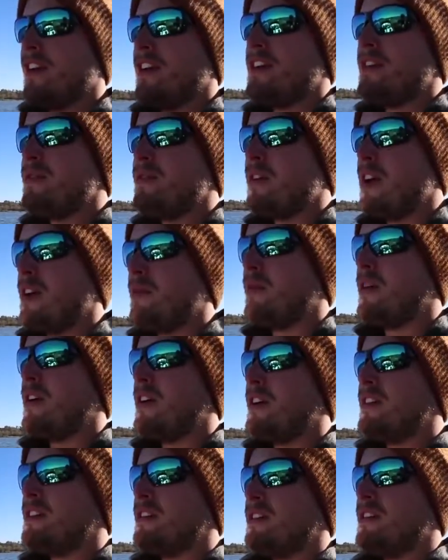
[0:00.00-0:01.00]
He knew I
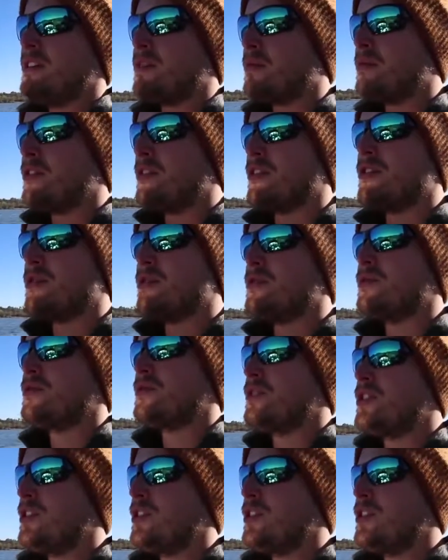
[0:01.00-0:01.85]
was. He's a really cool,